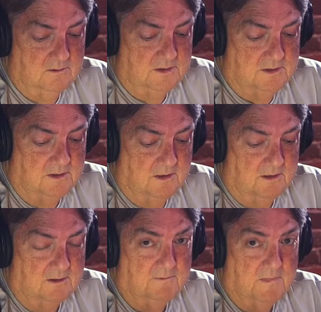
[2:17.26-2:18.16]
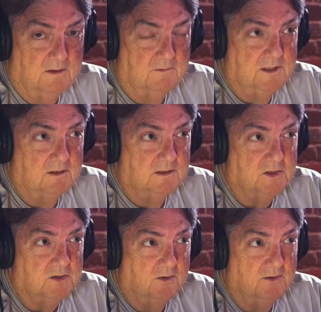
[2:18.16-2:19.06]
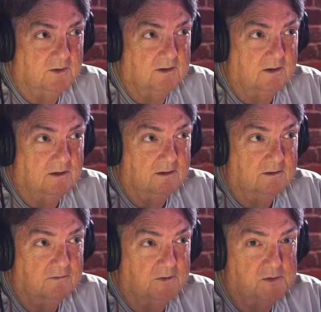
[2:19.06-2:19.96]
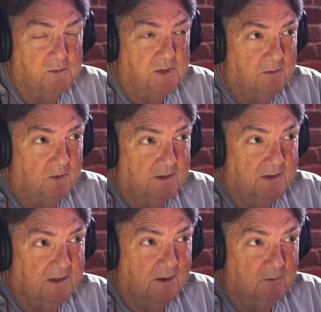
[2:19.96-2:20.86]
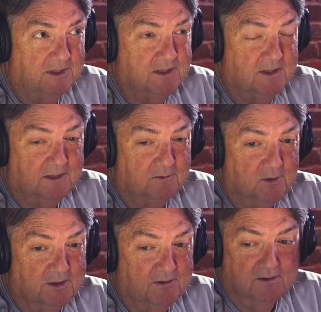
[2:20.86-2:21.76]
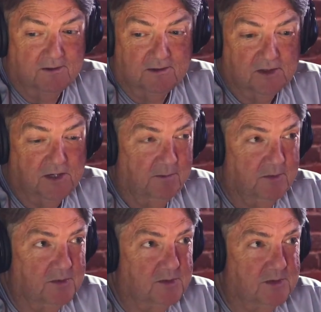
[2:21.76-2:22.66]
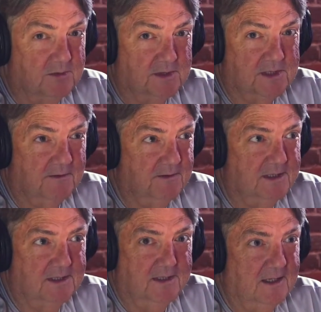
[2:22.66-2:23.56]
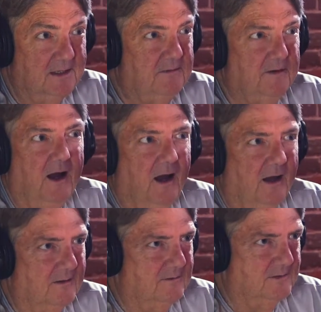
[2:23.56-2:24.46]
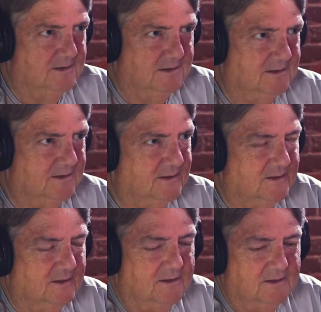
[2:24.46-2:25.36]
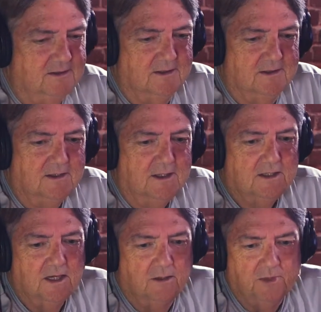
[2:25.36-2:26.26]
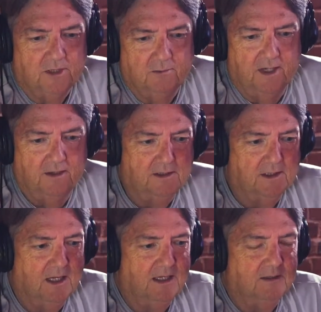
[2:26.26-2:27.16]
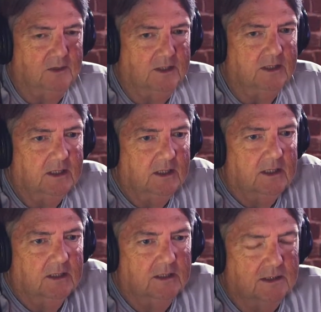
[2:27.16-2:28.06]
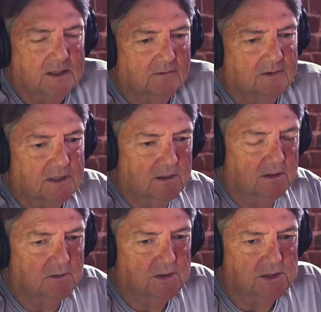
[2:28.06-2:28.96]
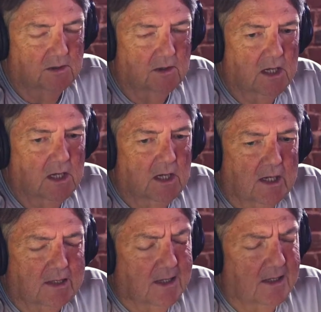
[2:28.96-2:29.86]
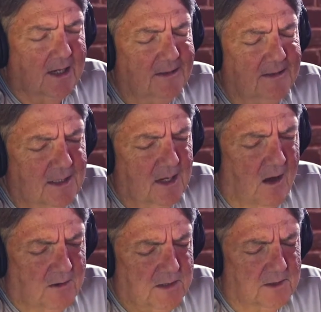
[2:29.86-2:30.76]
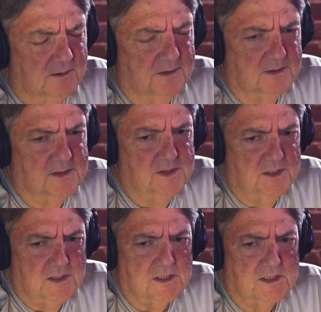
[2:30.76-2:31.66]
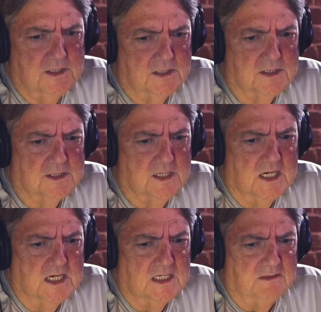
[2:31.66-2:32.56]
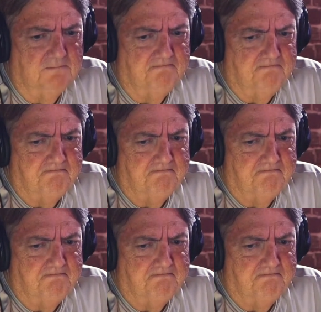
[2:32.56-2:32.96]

which uh, evidently started uh, the first paper I think I read in one of the chapters. It was 1785, the yeah. the, the uh, topic about enlightenment in the 1700s. So, yeah, I think also there's just this. Um,